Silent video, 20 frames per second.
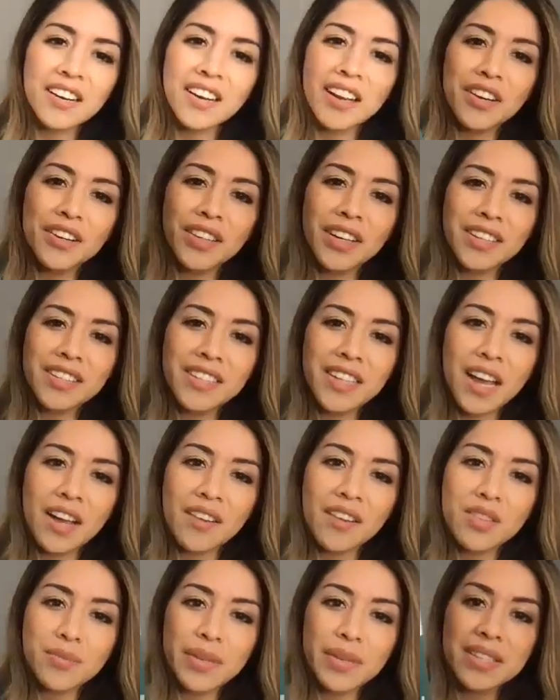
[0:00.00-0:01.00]
and I don't like to
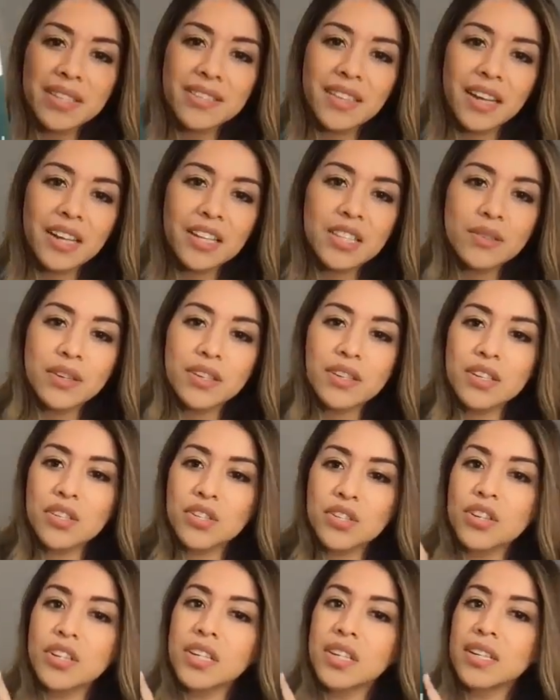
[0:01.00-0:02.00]
have them inside. So I
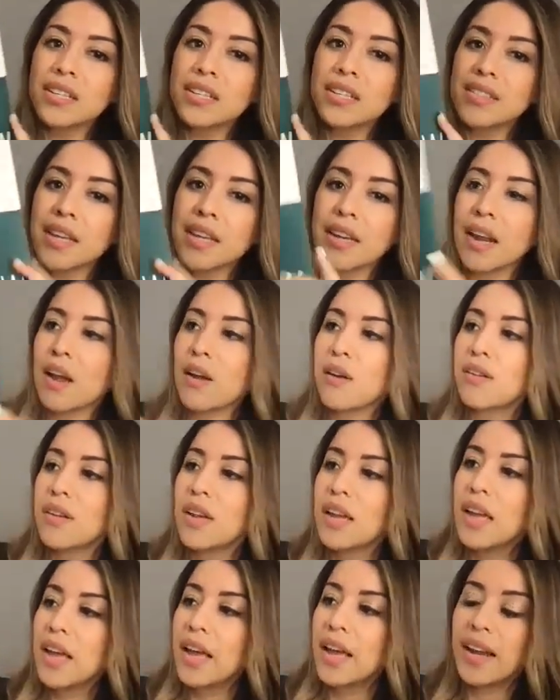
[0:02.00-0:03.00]
just turned it inside out
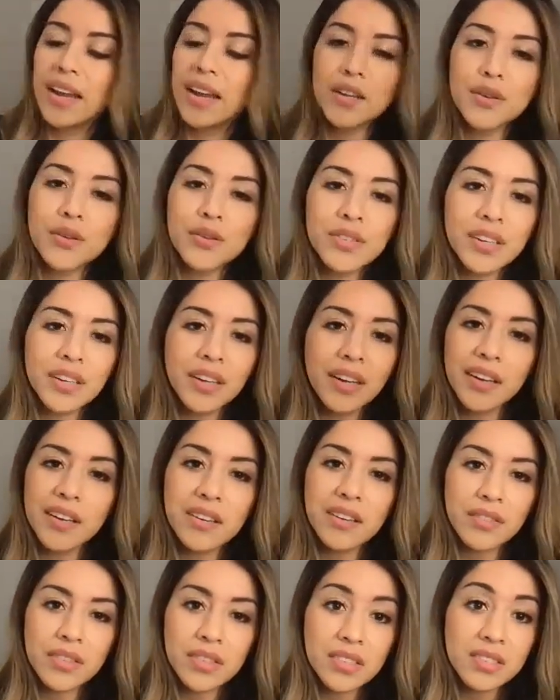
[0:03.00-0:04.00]
and I use it
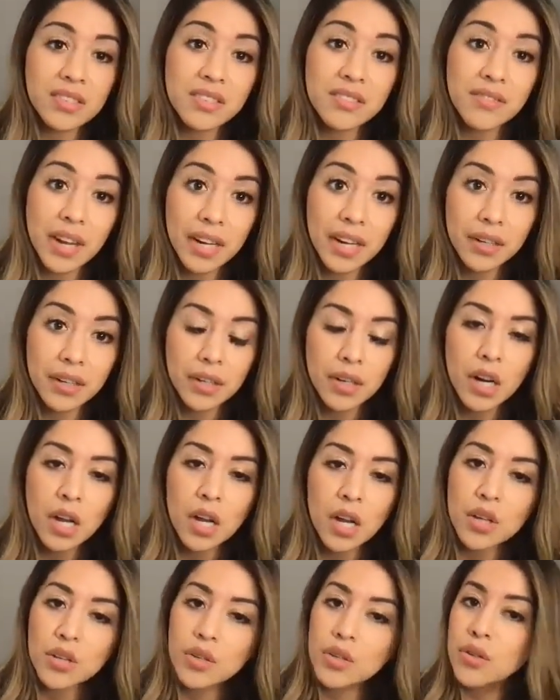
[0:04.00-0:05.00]
kind of as a divider.
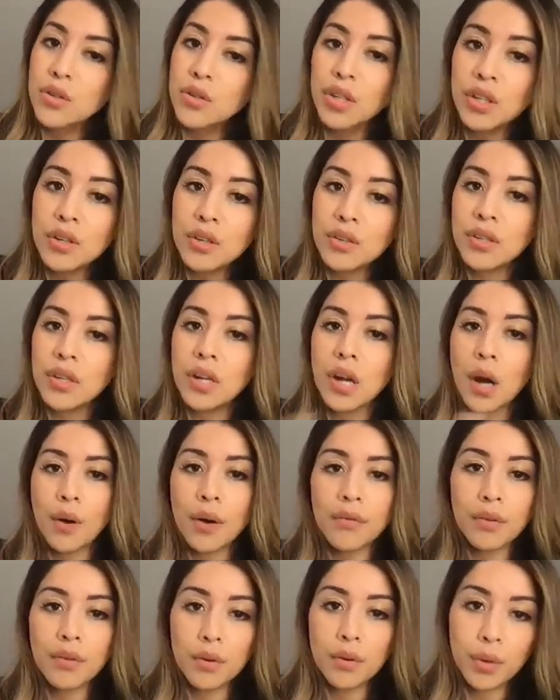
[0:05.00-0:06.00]
You can use it
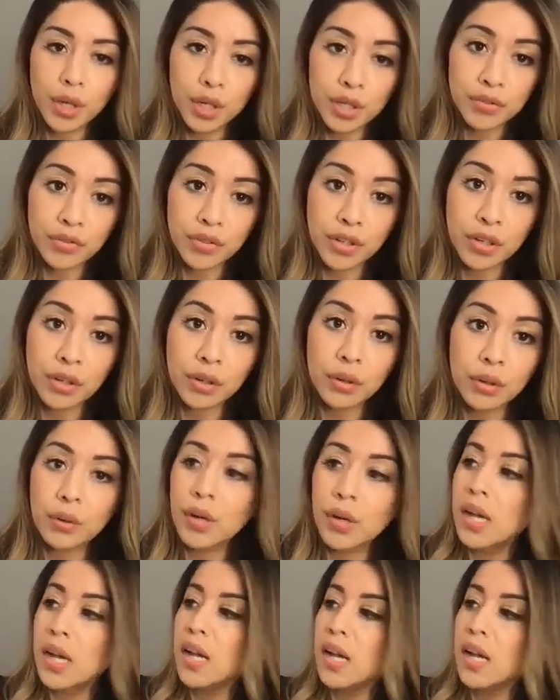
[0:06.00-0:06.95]
however works for you.